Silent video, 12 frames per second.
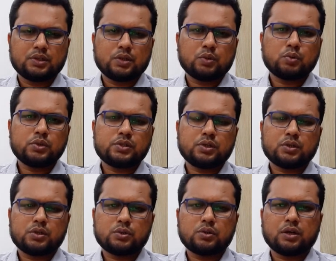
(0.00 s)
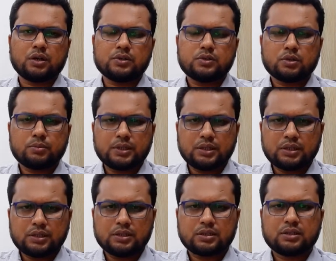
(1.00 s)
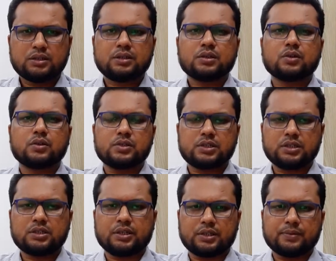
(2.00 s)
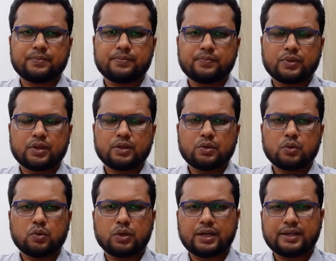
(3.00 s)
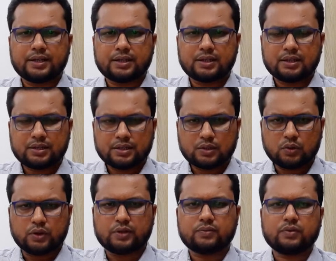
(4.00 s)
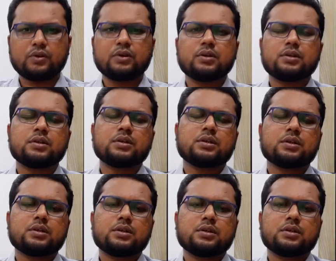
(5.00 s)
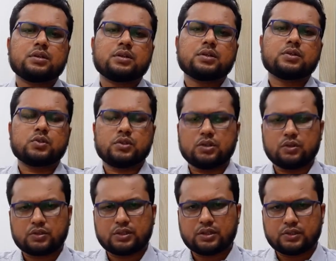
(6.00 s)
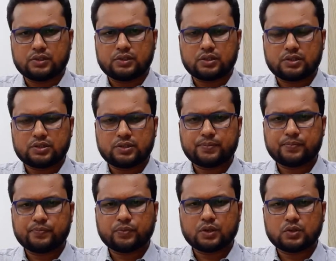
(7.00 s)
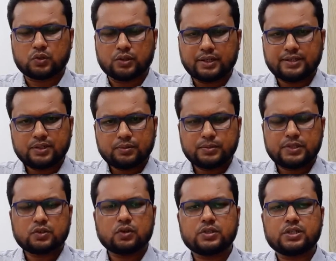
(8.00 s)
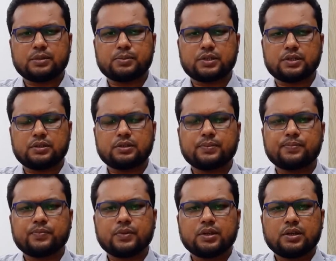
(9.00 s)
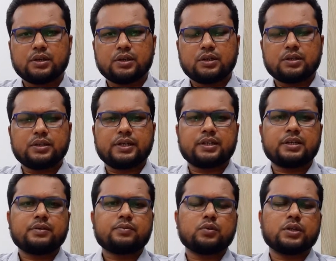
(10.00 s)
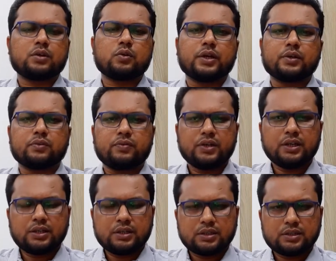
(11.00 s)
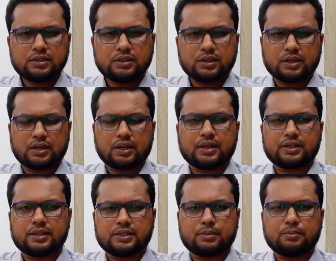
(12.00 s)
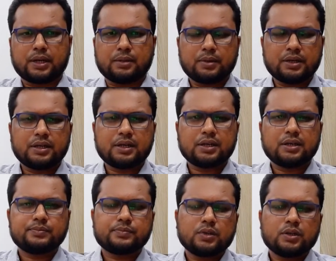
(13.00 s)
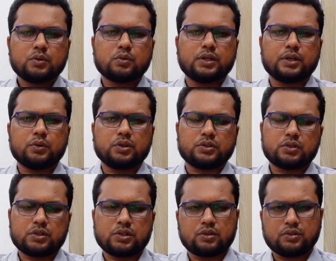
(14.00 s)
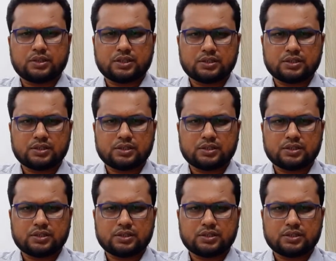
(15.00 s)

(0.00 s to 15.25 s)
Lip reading: which should also be considered while going for sociological research. So there is a misconception that if we are going to field and collecting some primary data, we are doing sociological